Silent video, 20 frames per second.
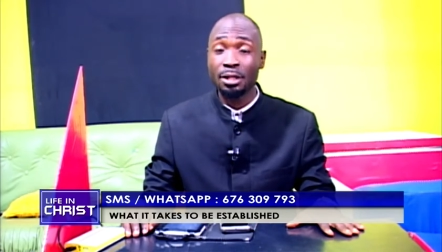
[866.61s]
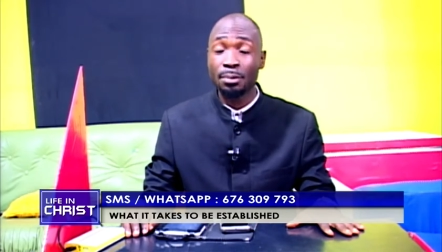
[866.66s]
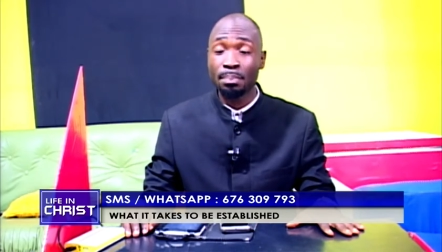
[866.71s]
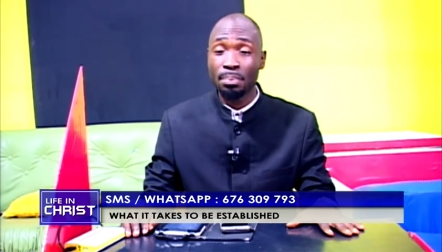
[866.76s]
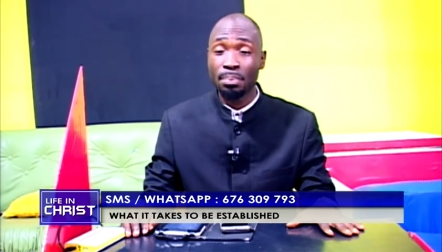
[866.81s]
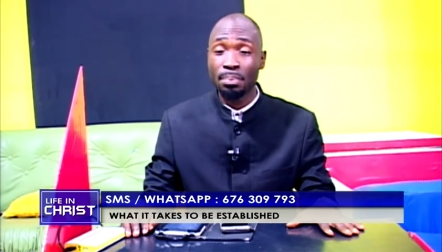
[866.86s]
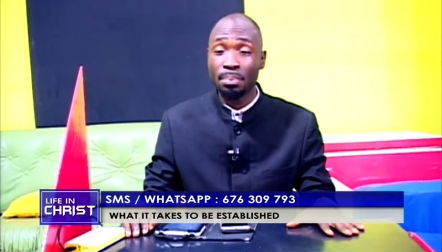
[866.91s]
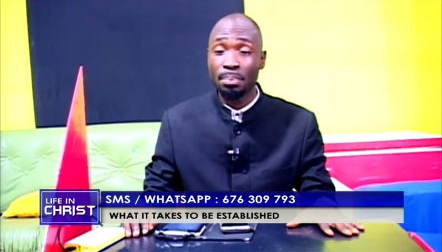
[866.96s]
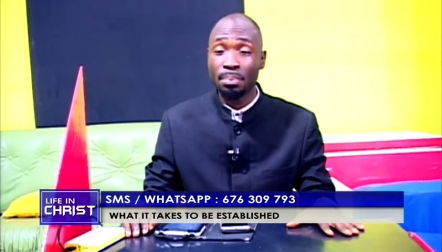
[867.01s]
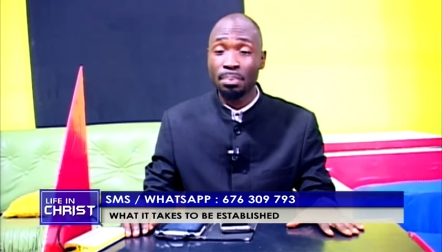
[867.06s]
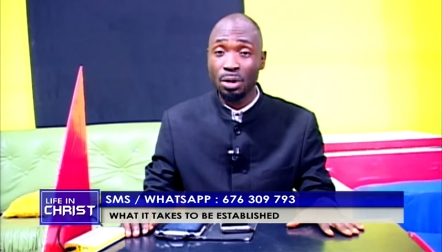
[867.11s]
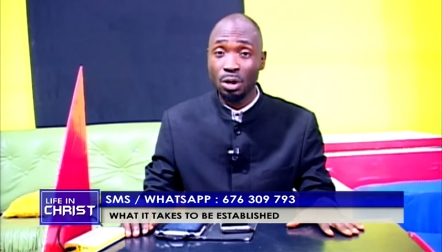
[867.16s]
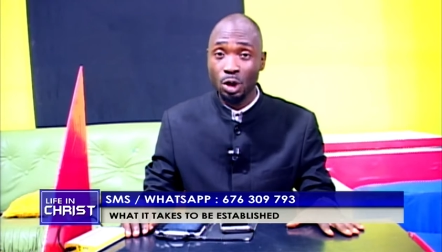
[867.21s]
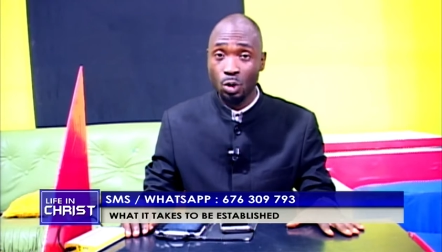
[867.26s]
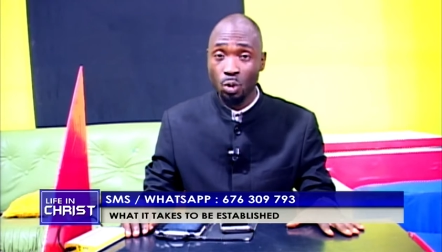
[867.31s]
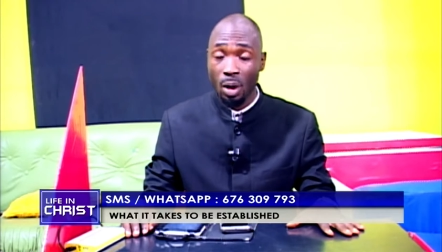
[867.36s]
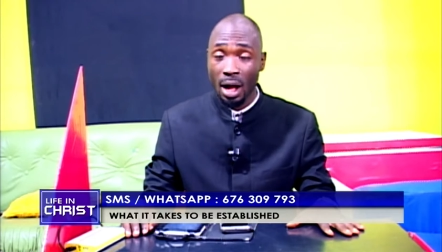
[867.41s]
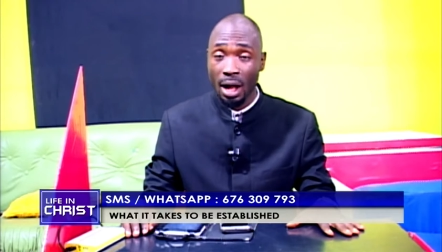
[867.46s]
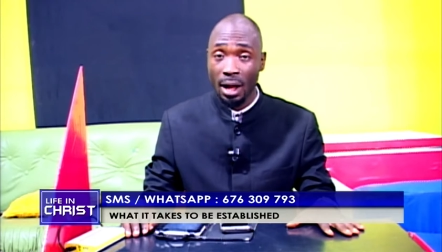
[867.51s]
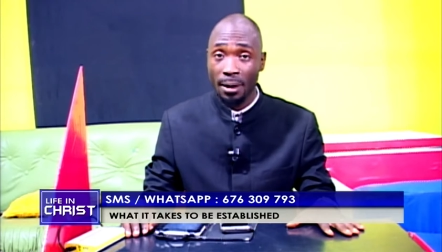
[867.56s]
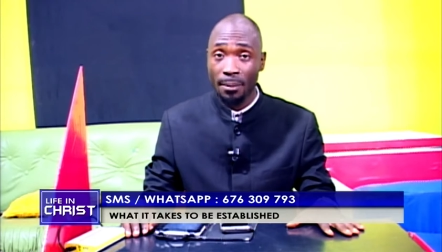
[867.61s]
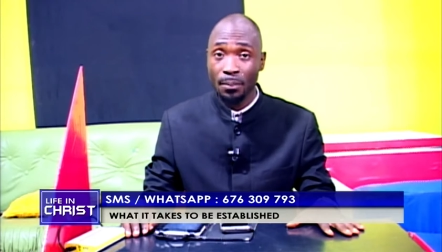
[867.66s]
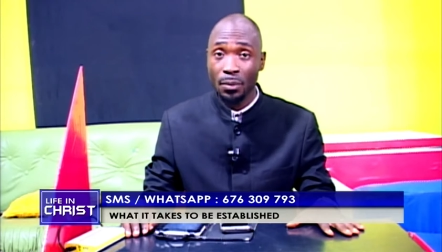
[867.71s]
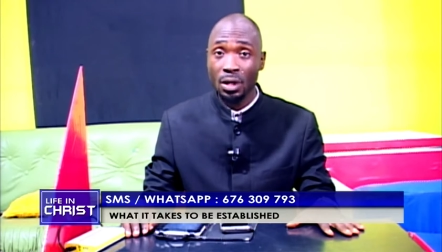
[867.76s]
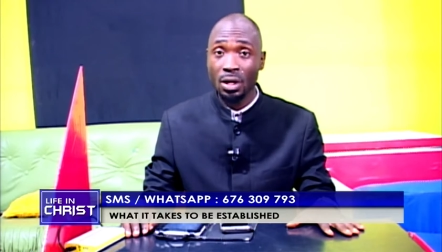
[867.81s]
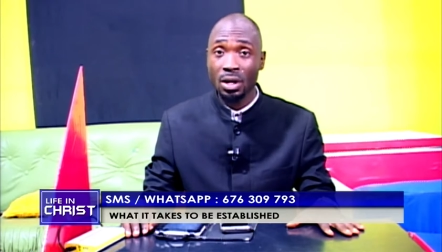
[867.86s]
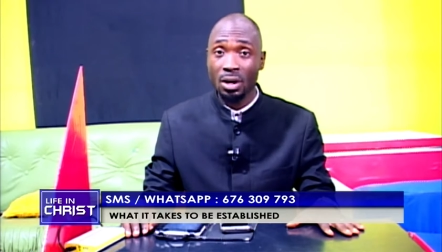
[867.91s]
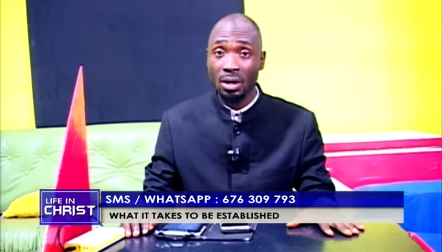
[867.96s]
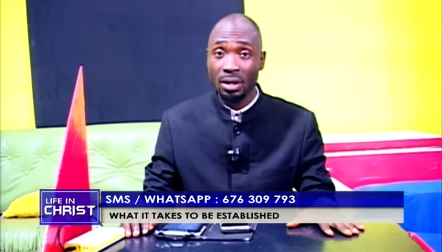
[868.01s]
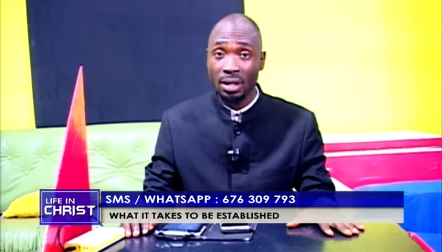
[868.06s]
a spiritual
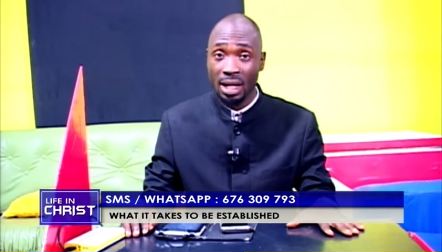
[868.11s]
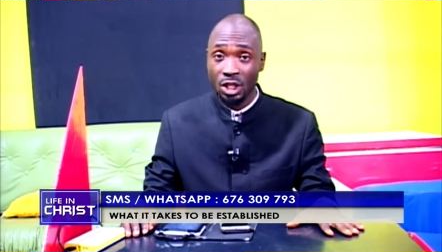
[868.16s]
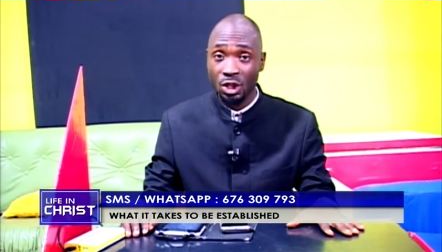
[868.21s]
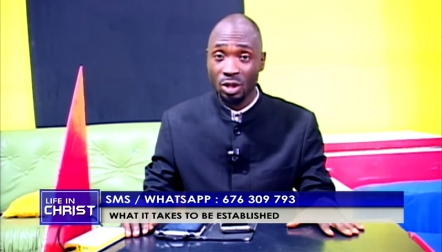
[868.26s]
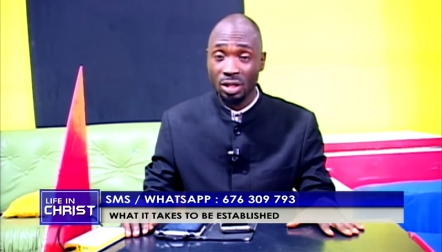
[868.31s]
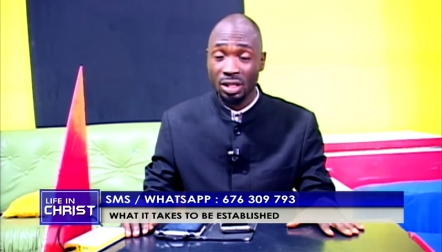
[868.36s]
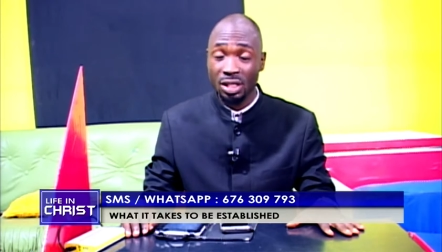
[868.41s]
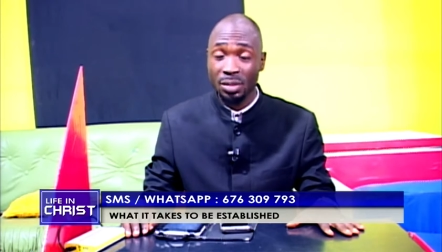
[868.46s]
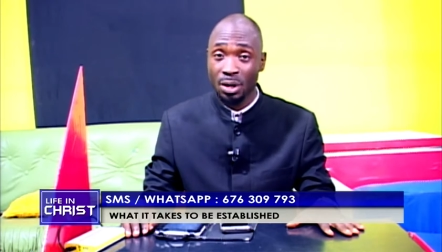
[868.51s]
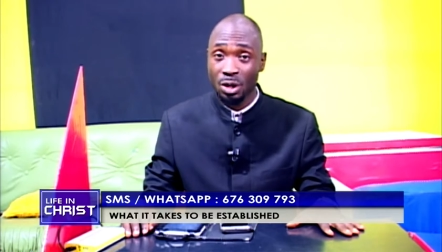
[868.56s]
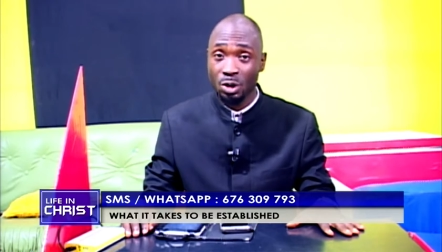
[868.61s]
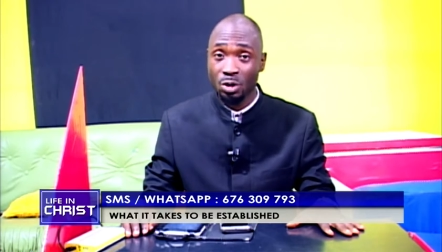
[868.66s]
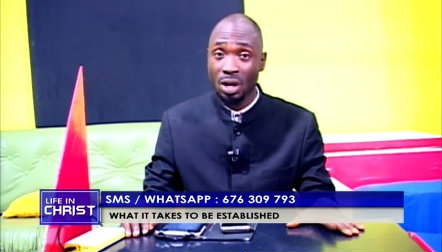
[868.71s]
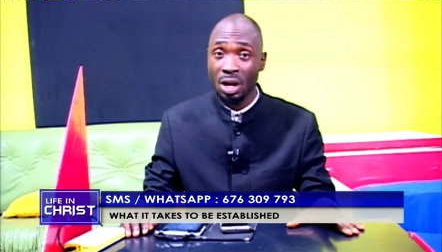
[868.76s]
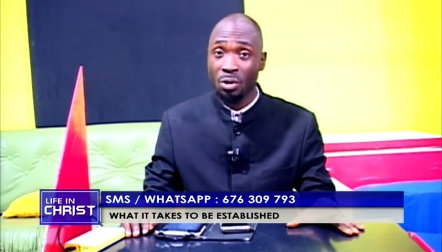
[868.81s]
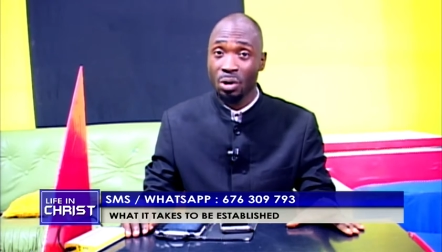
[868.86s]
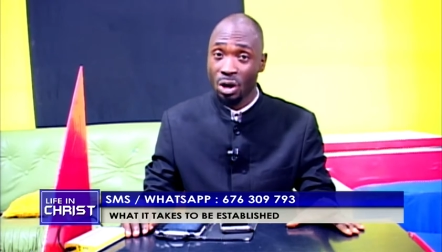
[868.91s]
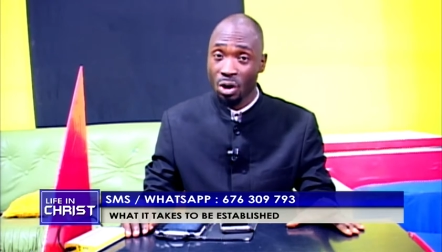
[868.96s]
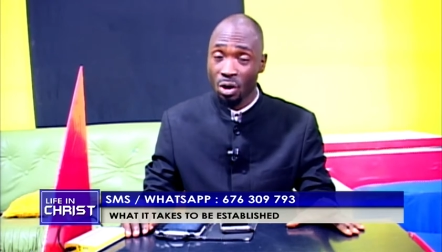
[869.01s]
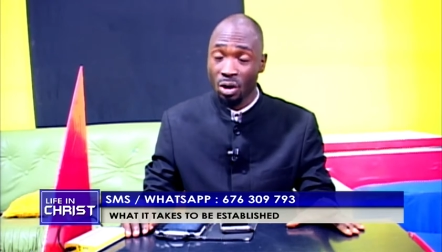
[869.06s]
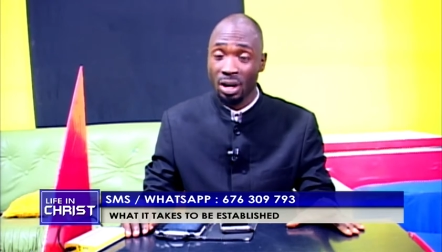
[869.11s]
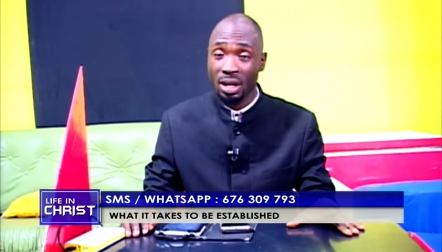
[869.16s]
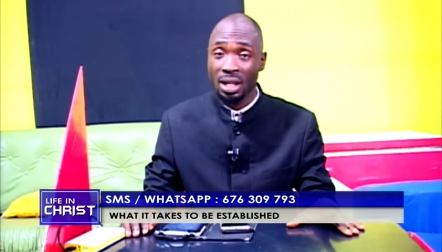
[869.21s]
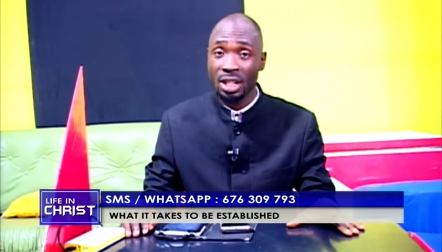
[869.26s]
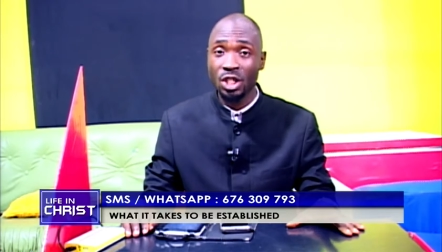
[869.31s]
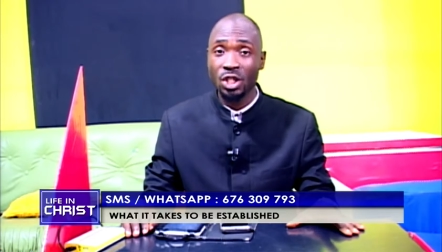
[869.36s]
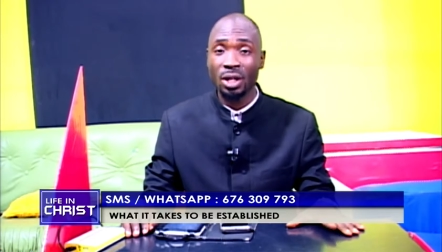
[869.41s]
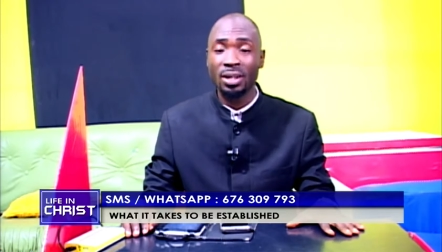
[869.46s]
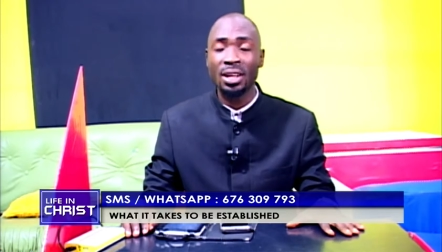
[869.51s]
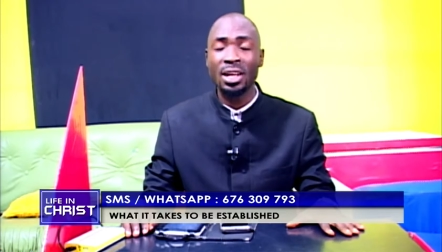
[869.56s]
connection, spiritual
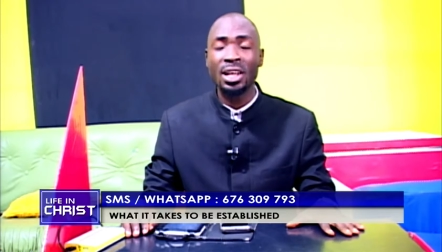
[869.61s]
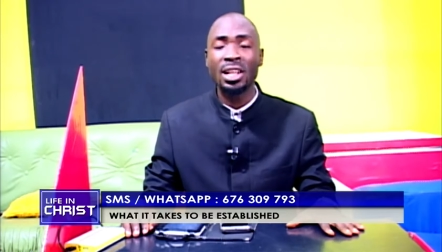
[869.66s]
recognition.